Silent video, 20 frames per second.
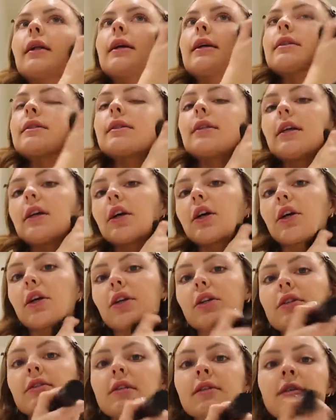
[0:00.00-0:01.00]
like
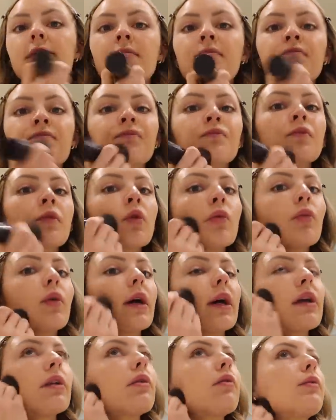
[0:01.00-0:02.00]
sneakers
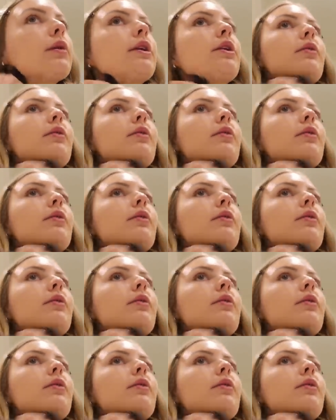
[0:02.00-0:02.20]
when we